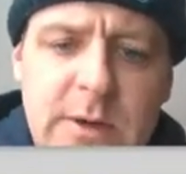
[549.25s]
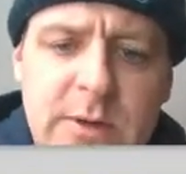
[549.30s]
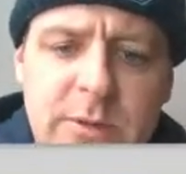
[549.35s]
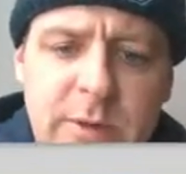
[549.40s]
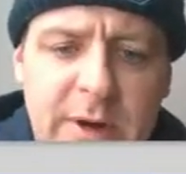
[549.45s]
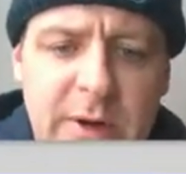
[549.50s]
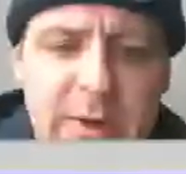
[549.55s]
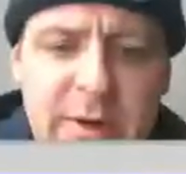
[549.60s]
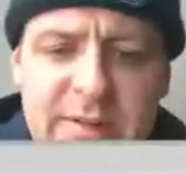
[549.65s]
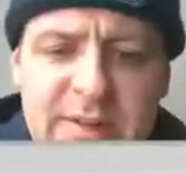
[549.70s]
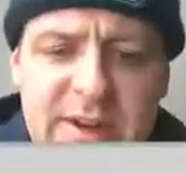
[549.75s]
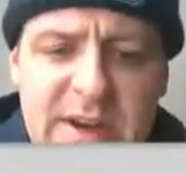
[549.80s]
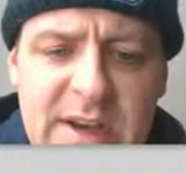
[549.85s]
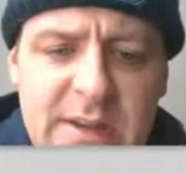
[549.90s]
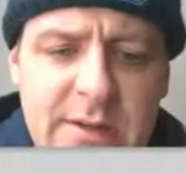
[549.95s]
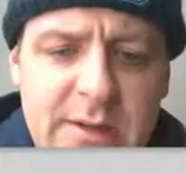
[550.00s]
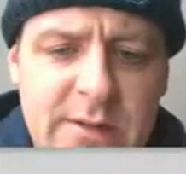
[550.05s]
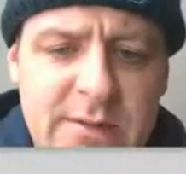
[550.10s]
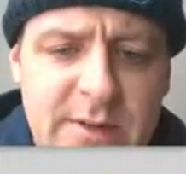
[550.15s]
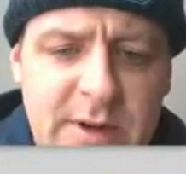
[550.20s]
So I don't have
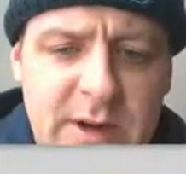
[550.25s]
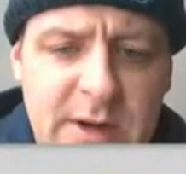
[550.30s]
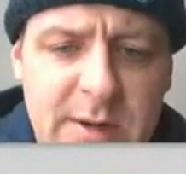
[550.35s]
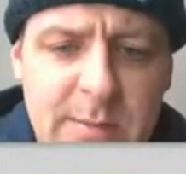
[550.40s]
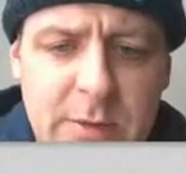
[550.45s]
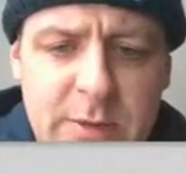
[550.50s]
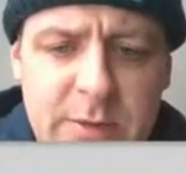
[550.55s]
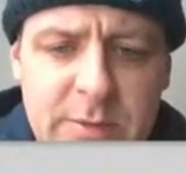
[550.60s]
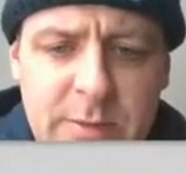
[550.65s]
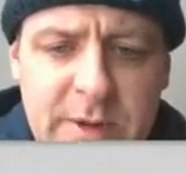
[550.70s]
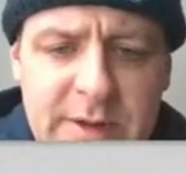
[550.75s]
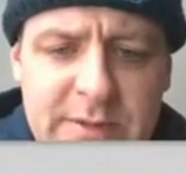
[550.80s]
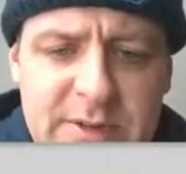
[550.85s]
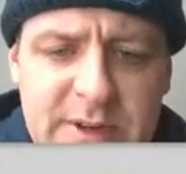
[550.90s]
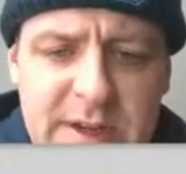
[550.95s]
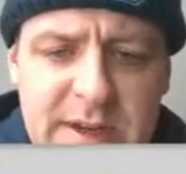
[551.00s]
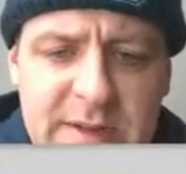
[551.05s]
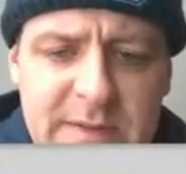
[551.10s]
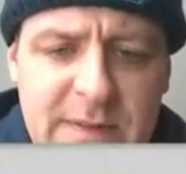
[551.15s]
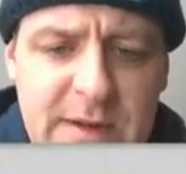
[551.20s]
any of these variables. Well, I have
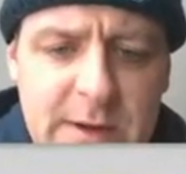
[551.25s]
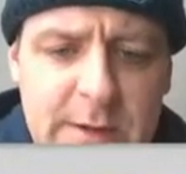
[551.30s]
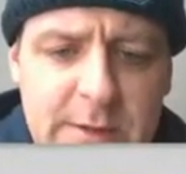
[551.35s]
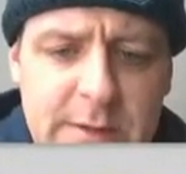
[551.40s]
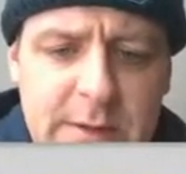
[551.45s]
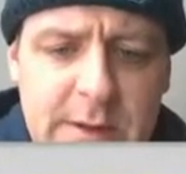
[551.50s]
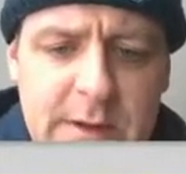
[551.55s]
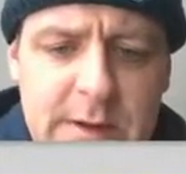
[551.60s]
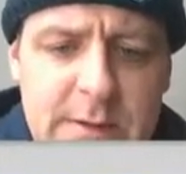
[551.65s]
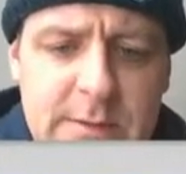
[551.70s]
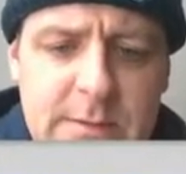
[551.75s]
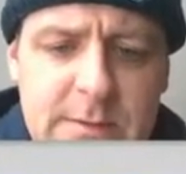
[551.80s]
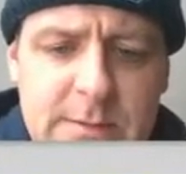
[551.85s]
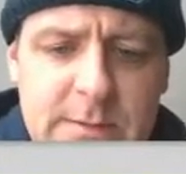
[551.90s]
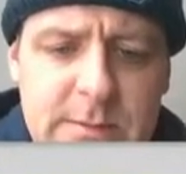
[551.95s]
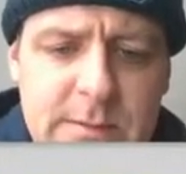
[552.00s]
to get there then.